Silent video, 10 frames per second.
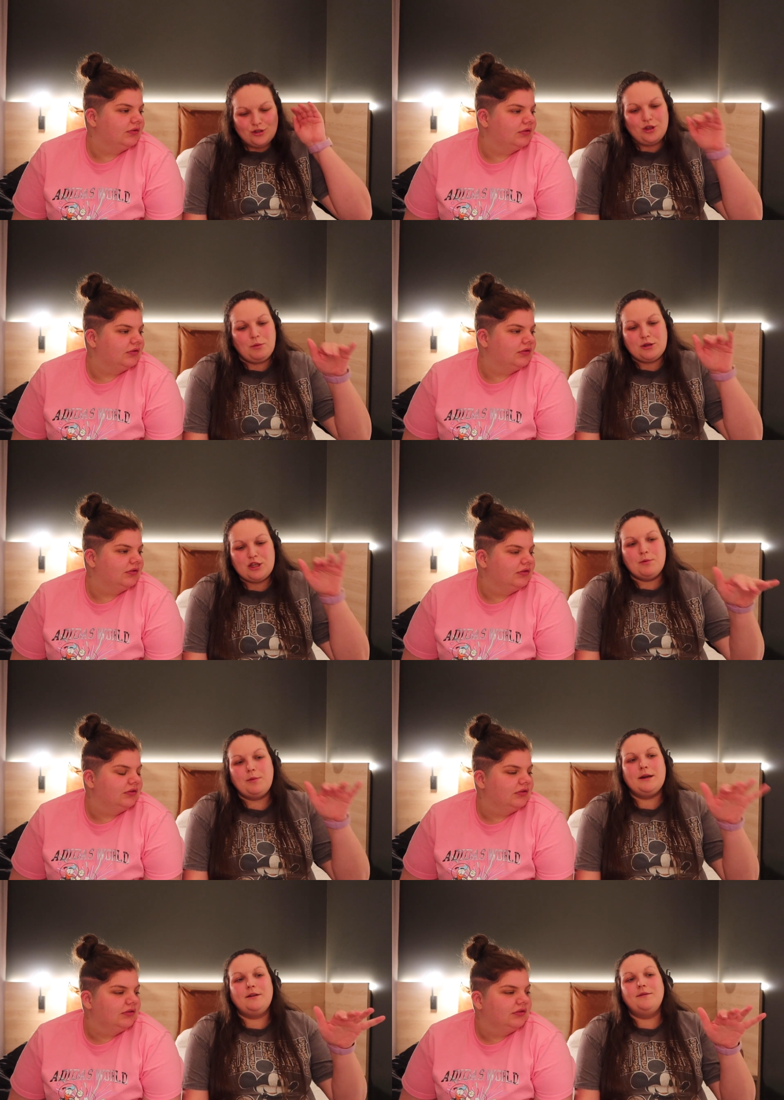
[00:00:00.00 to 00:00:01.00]
Speaker 1: super,
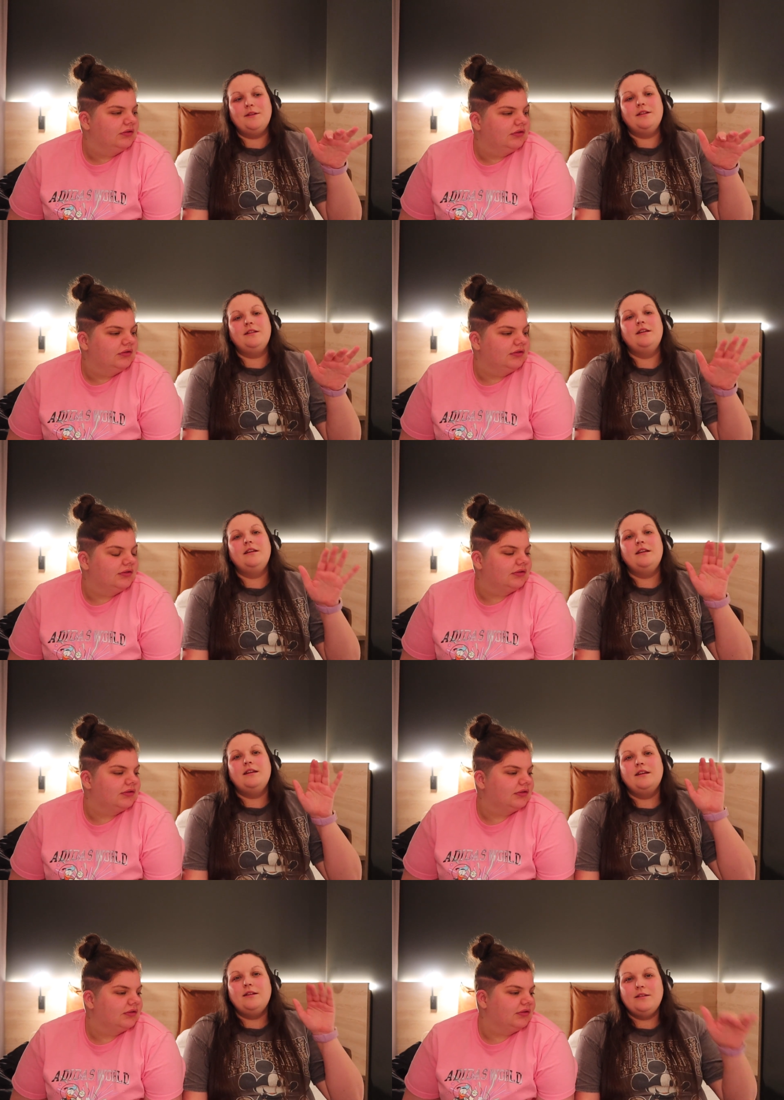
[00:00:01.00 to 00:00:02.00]
super powerful,
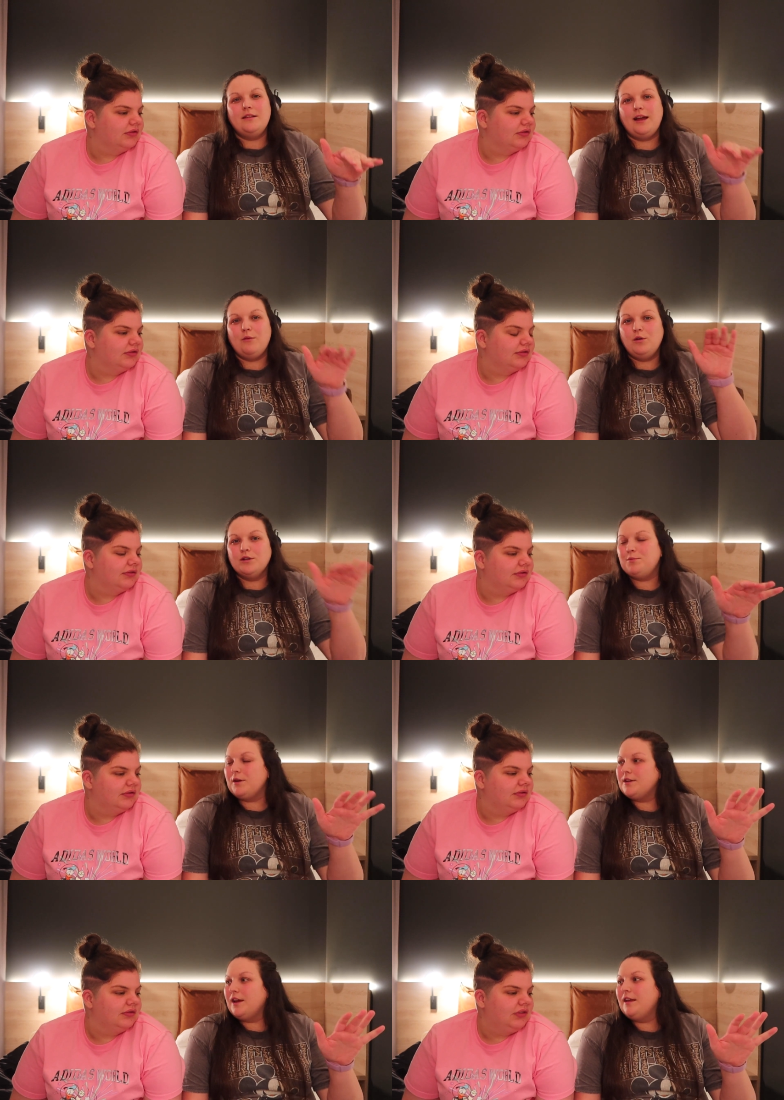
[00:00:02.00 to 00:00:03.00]
like water
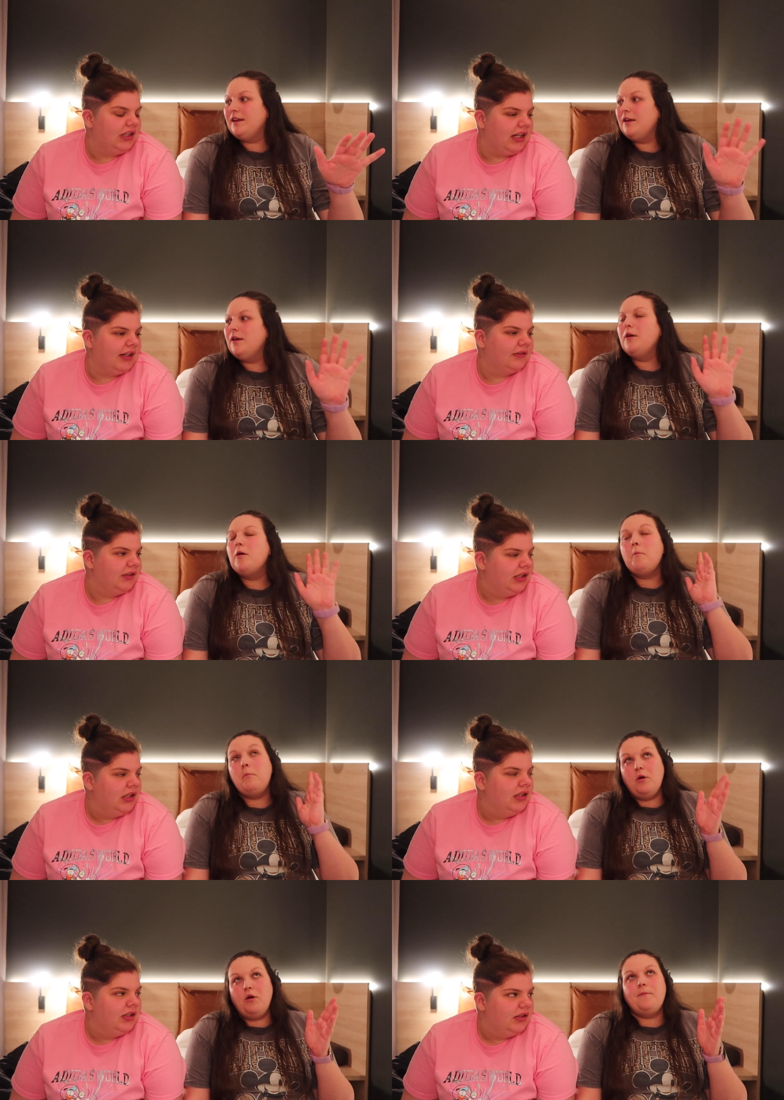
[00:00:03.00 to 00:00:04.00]
pressure. Yeah.
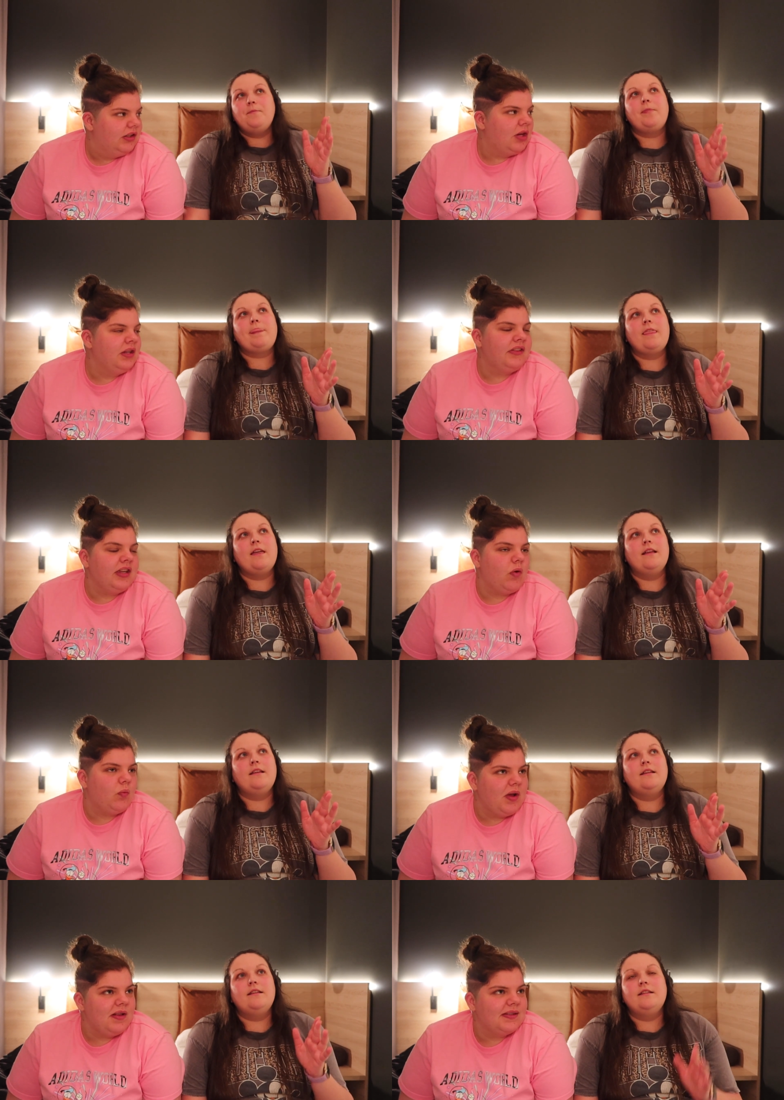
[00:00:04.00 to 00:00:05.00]
But the only
Speaker 2: thing I
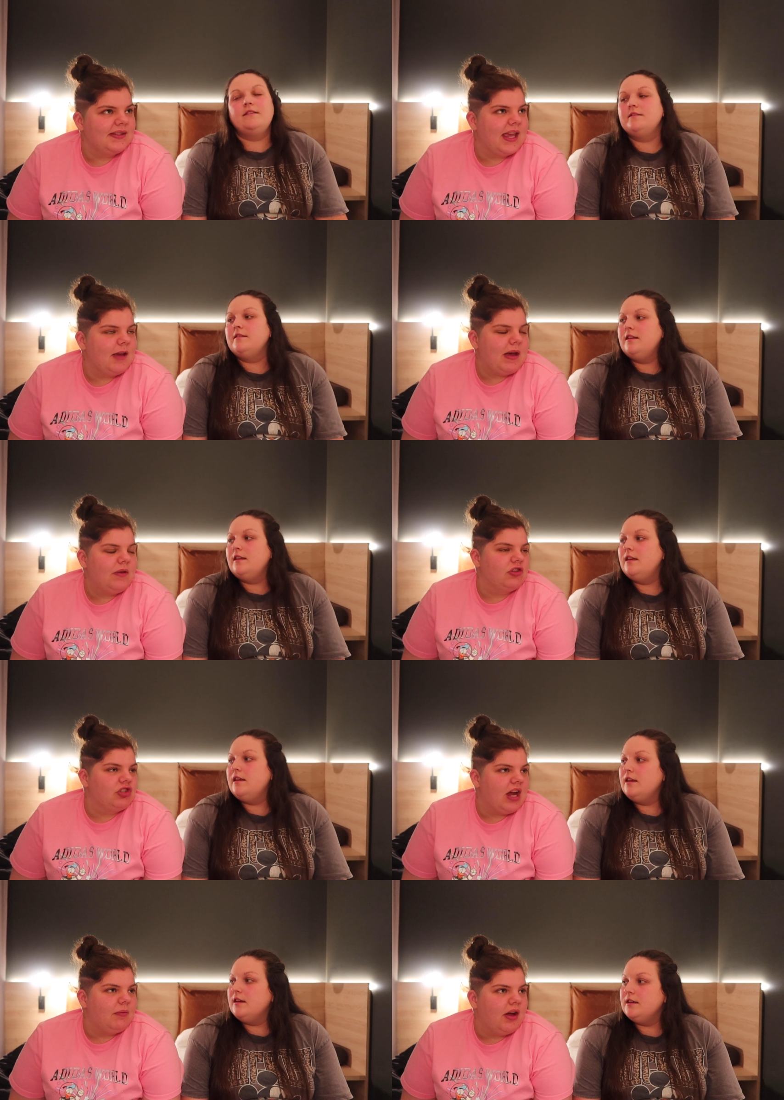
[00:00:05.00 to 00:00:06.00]
will say about the
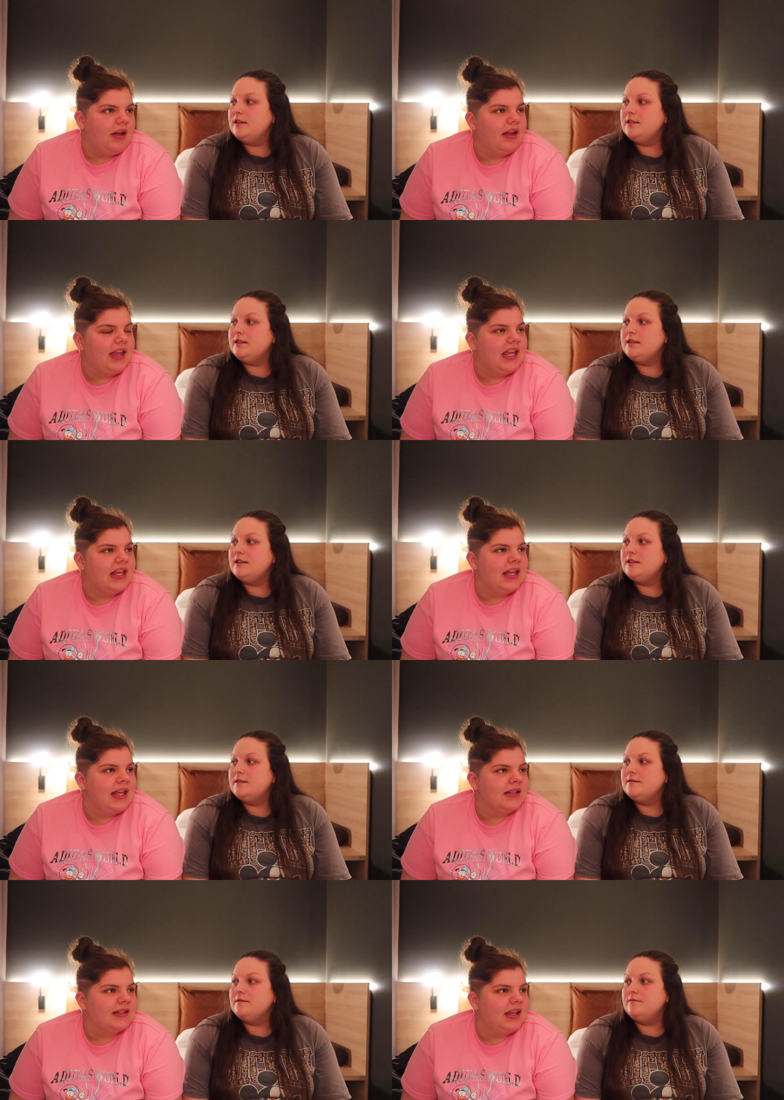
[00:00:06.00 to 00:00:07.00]
shower
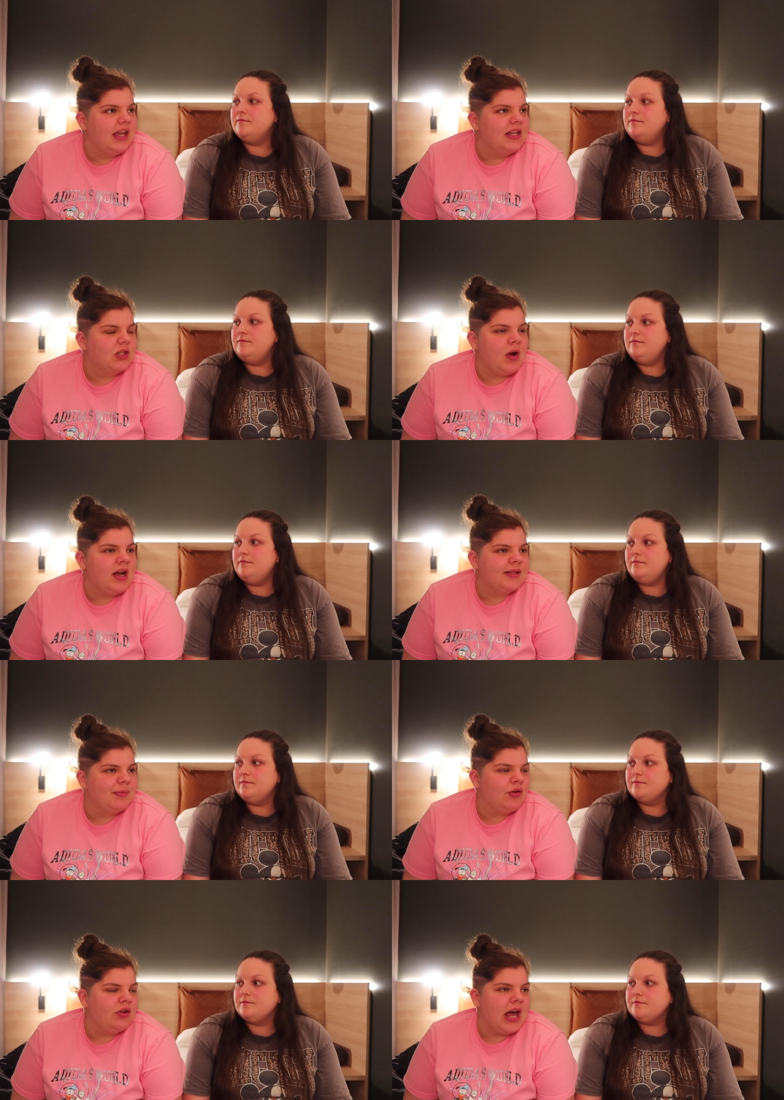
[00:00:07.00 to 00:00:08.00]
is it's quite
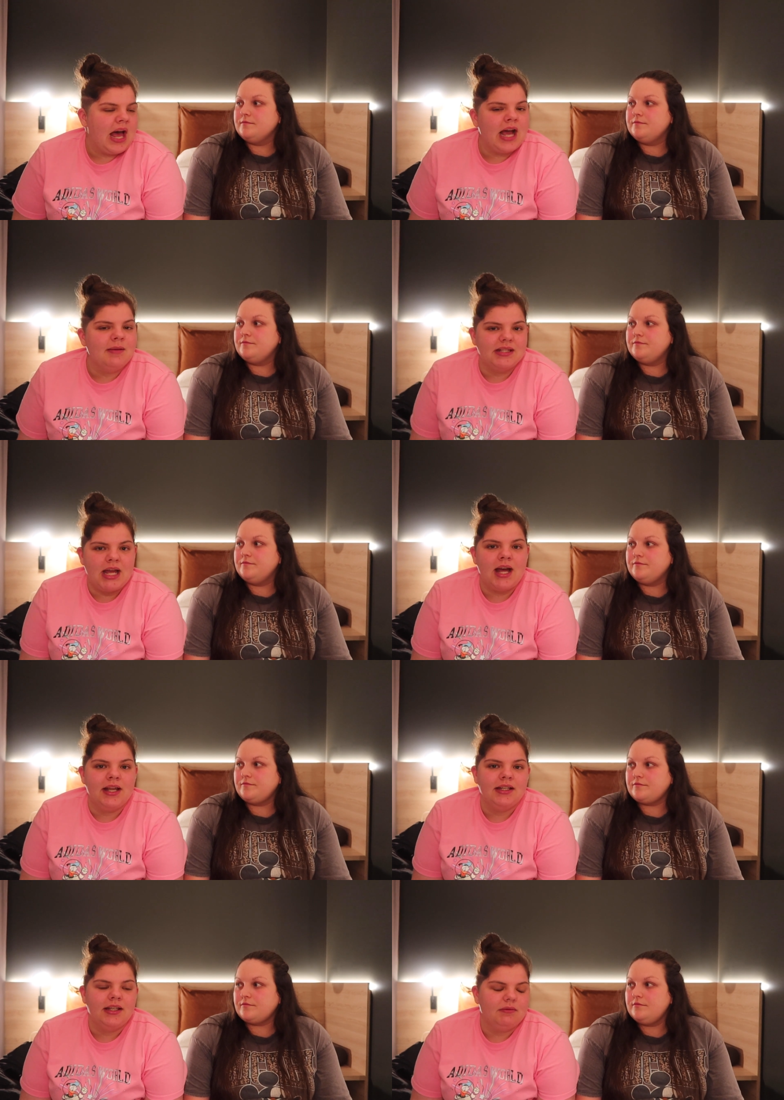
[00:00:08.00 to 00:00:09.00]
small. I'm
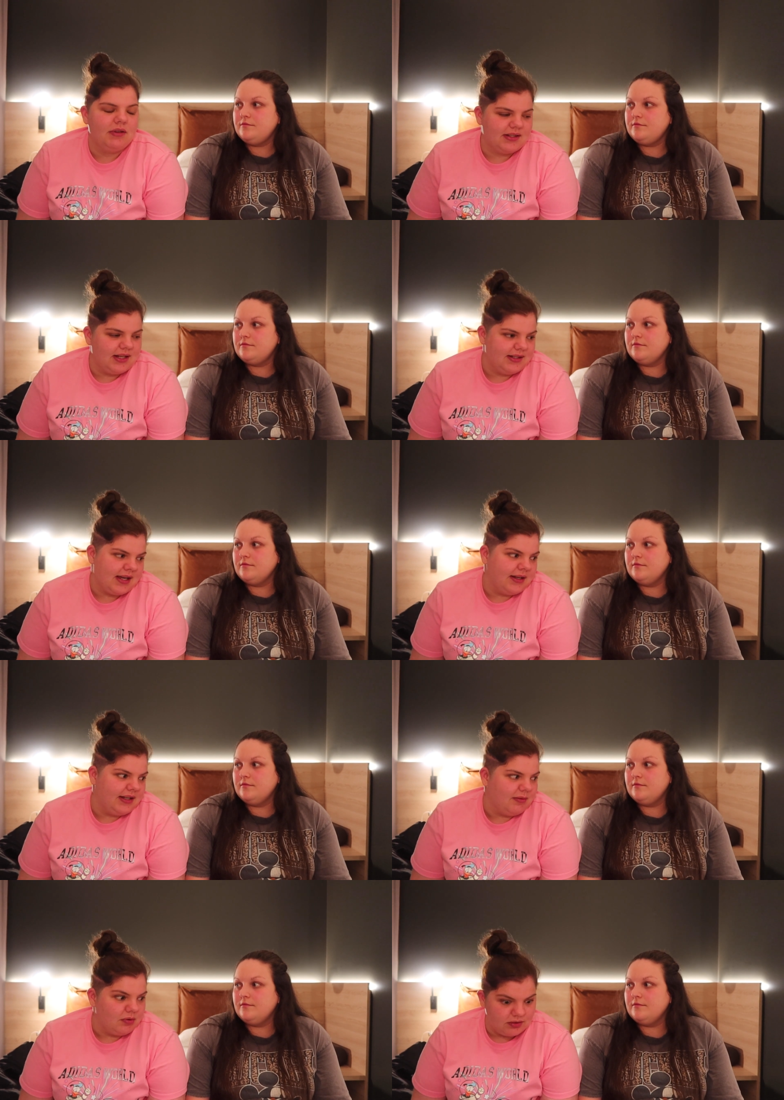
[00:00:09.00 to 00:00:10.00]
tiny. Well, I say
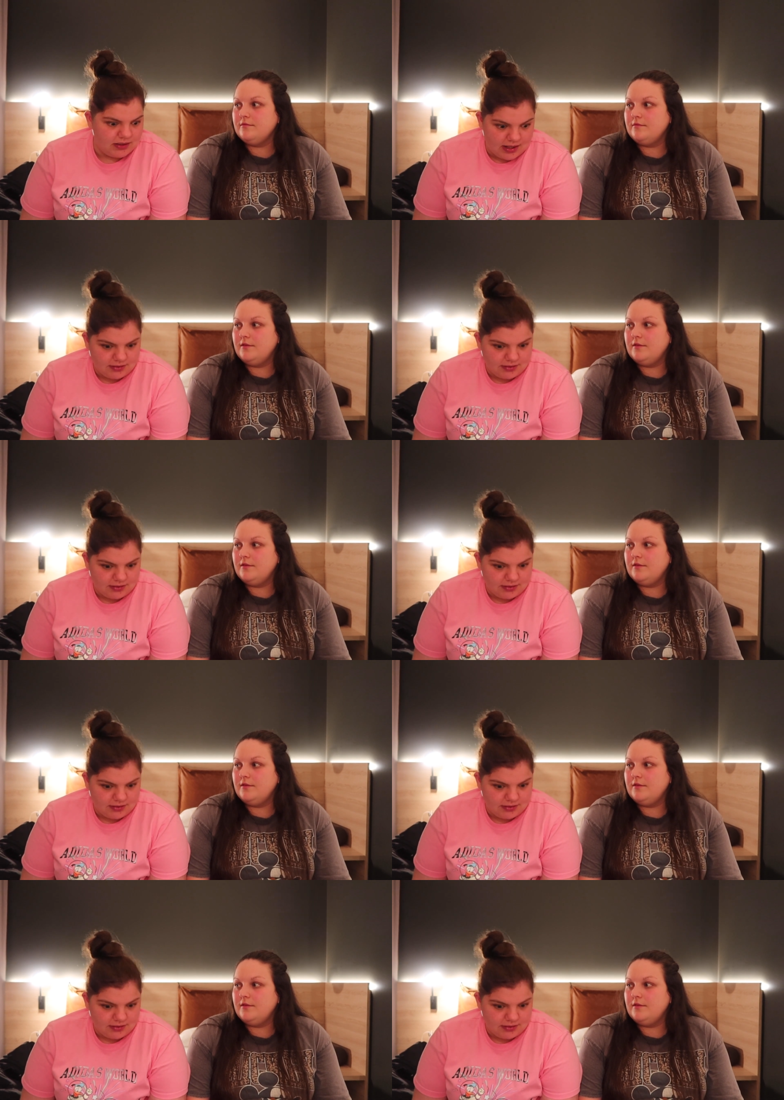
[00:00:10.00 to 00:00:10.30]
tiny, I'm not that